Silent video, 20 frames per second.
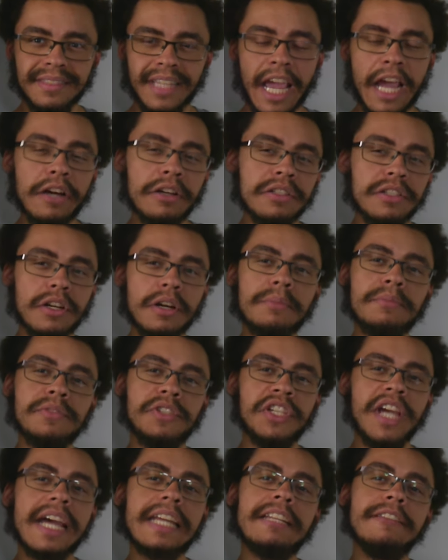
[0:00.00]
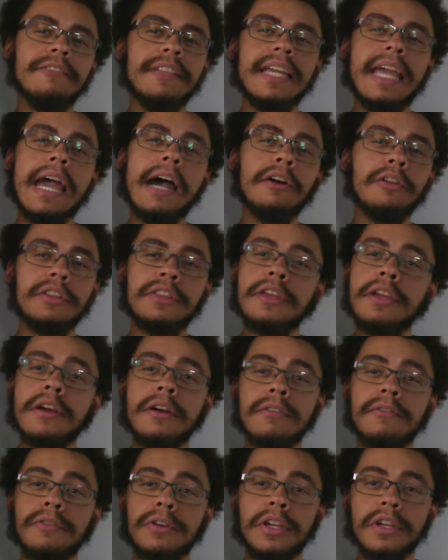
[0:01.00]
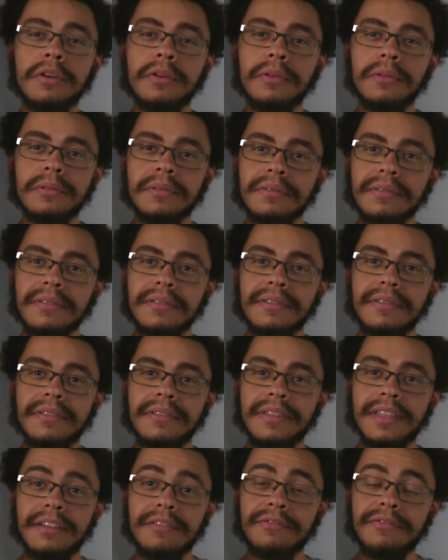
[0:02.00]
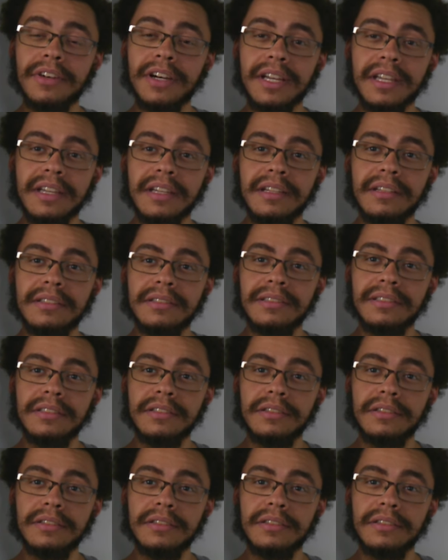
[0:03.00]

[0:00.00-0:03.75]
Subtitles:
Carrots are objectively healthier for you than fucking